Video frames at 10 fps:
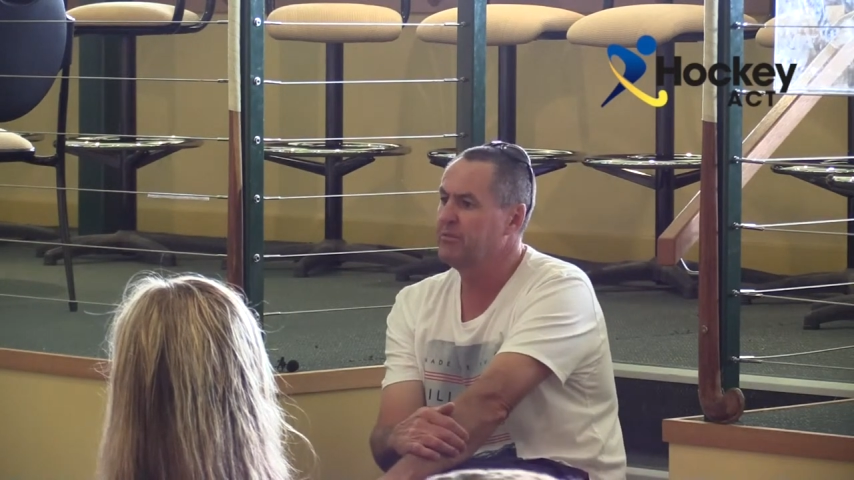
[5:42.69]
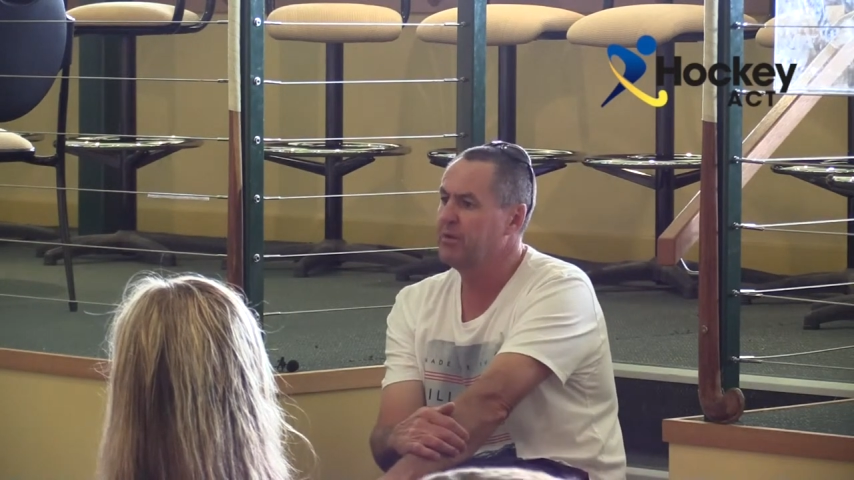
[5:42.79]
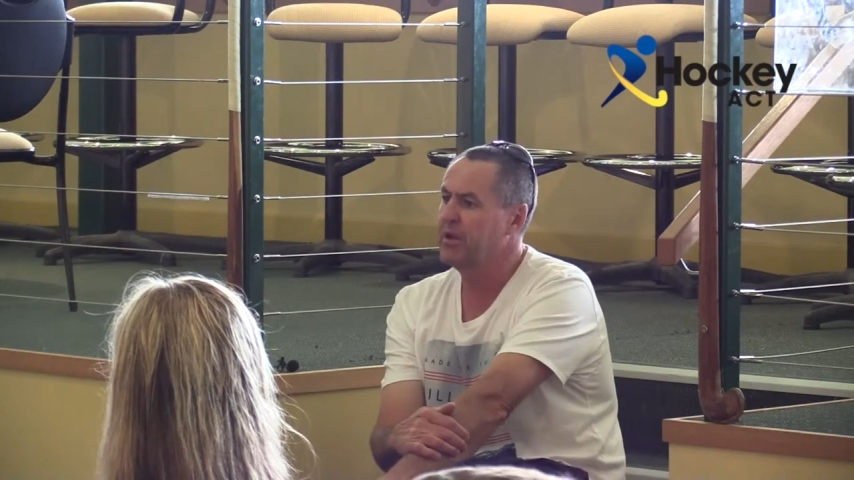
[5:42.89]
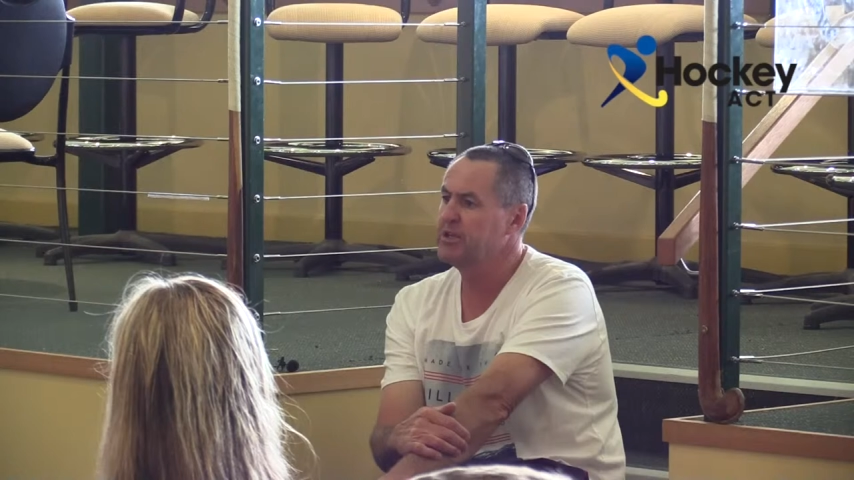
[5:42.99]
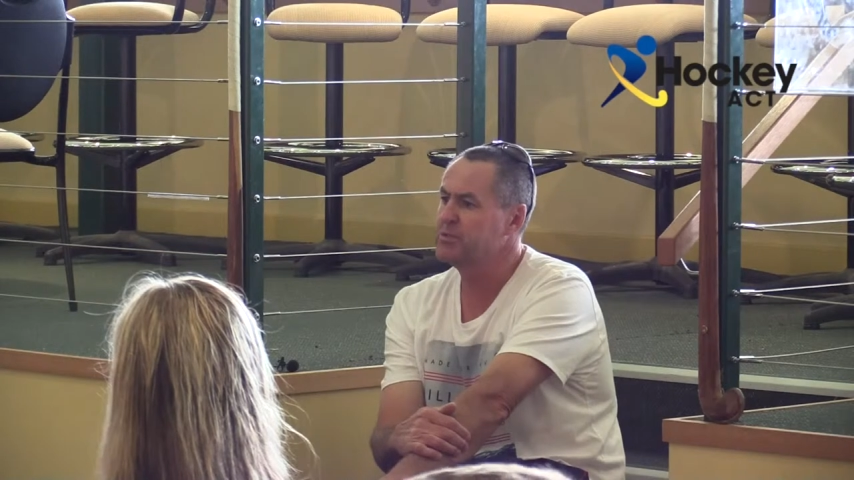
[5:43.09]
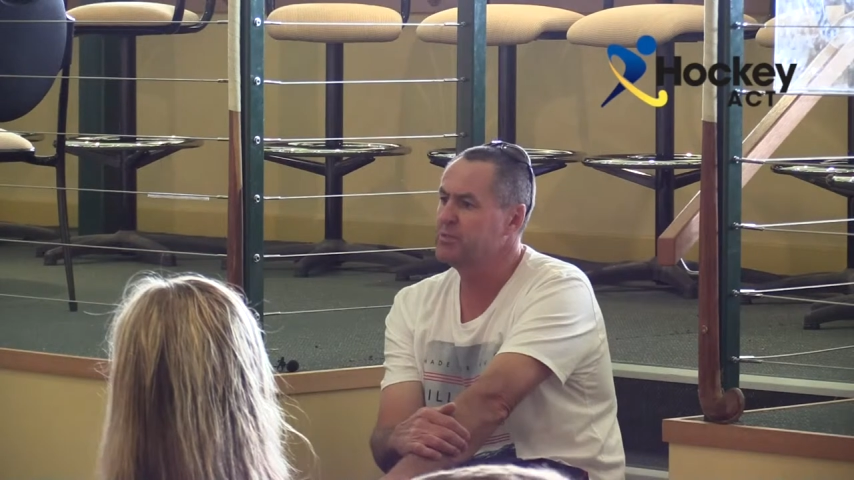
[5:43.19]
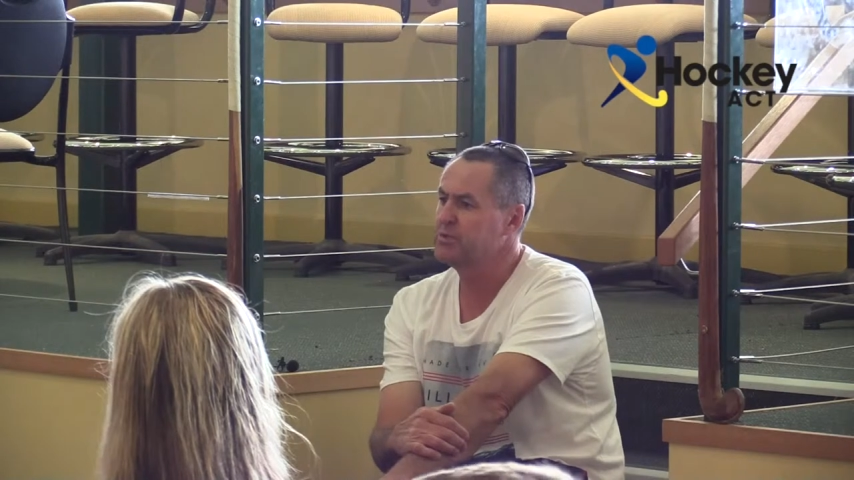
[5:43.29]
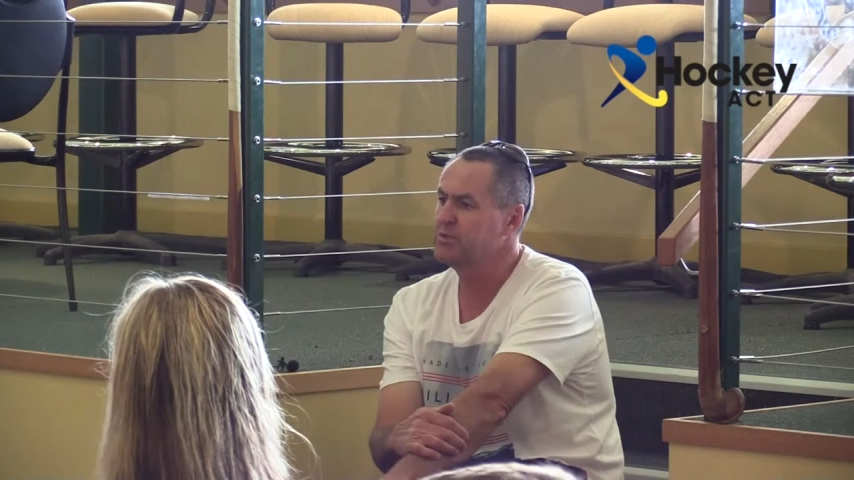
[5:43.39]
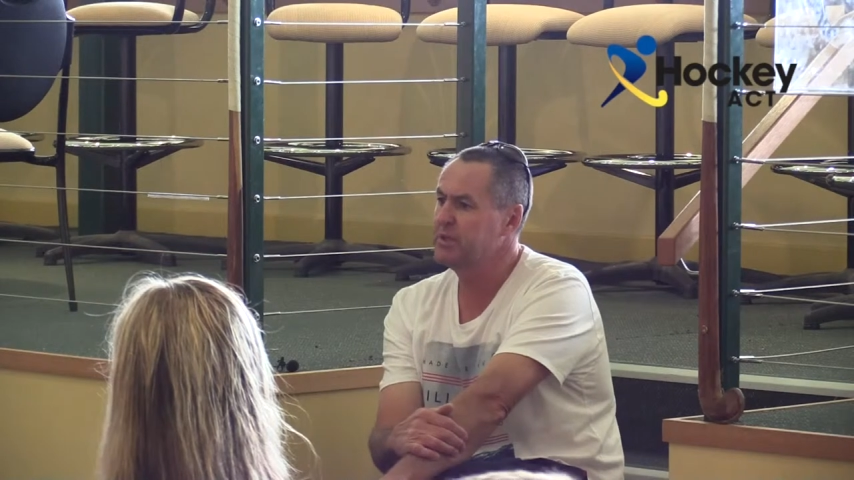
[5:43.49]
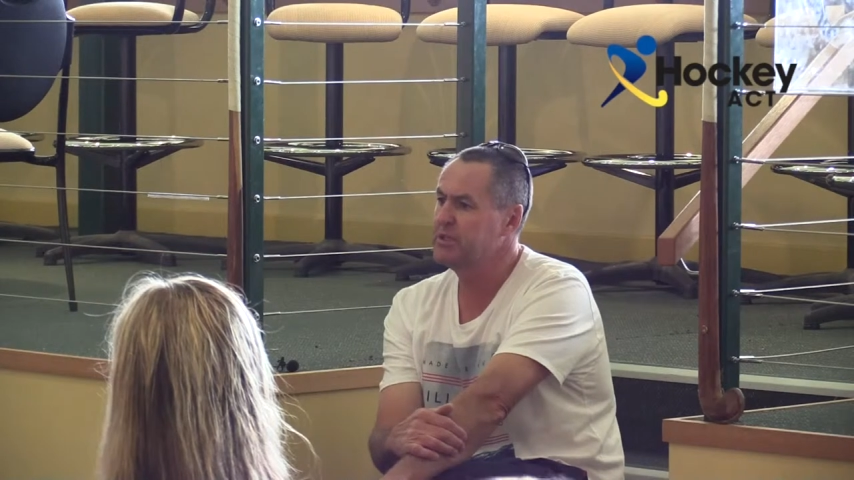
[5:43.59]
players'
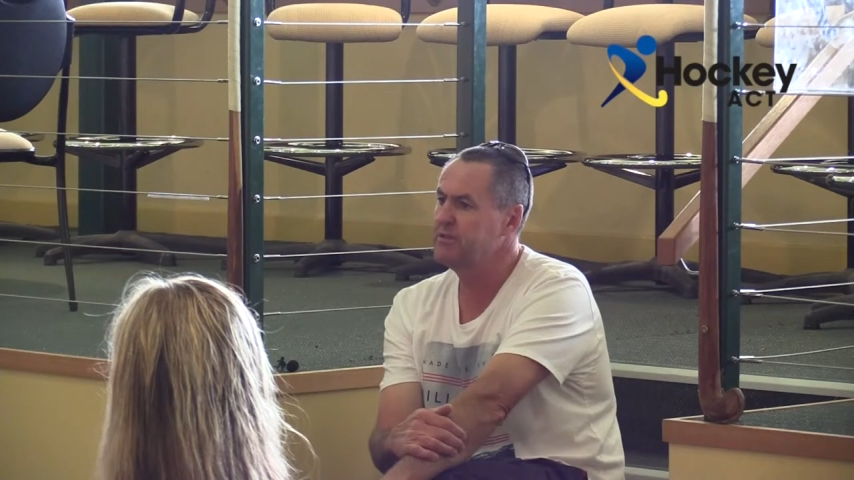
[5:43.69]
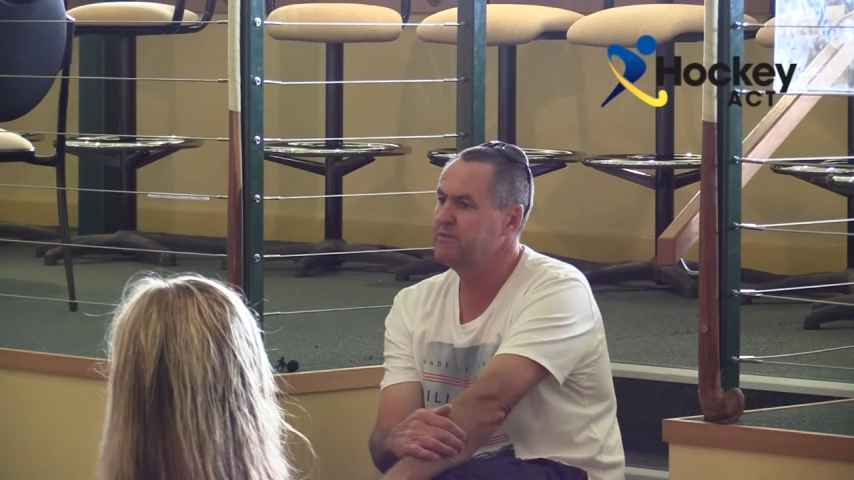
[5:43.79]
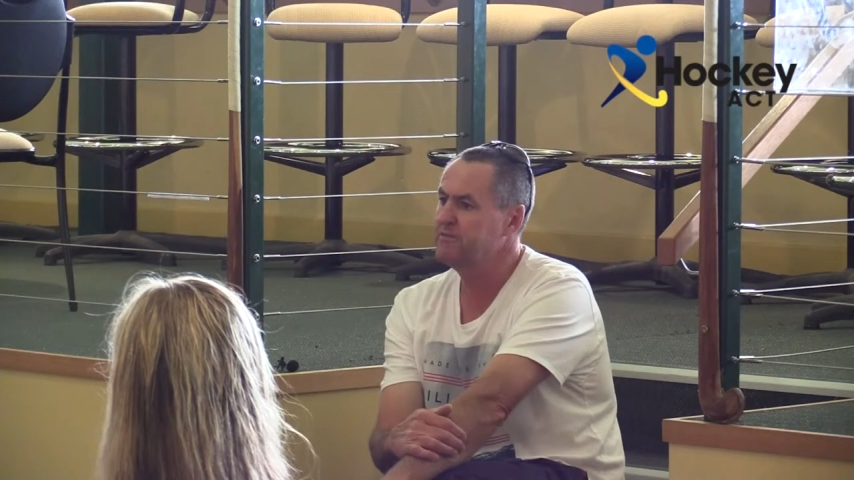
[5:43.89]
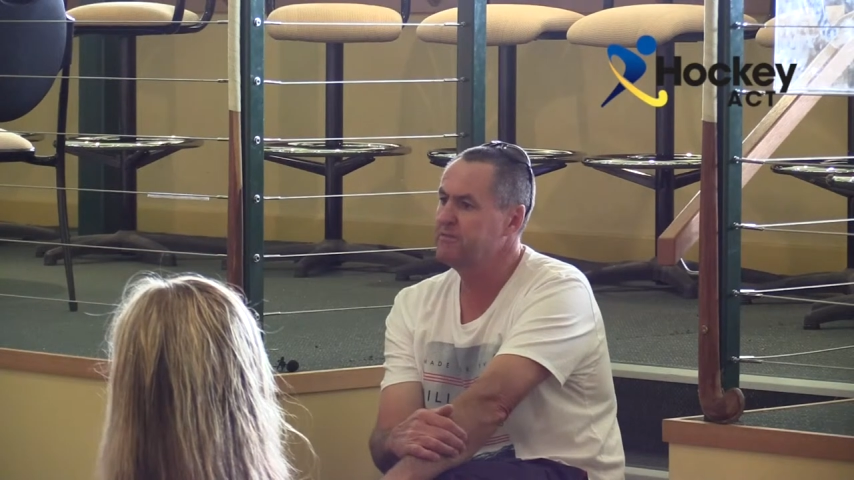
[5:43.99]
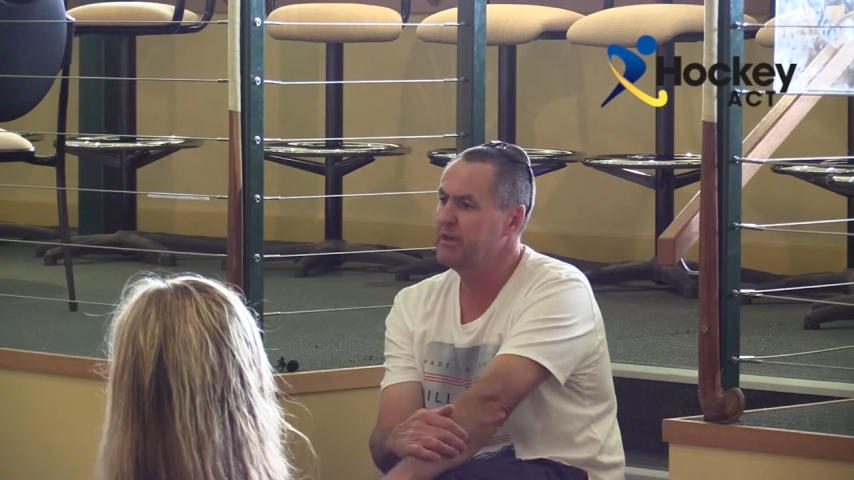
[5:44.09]
perspective,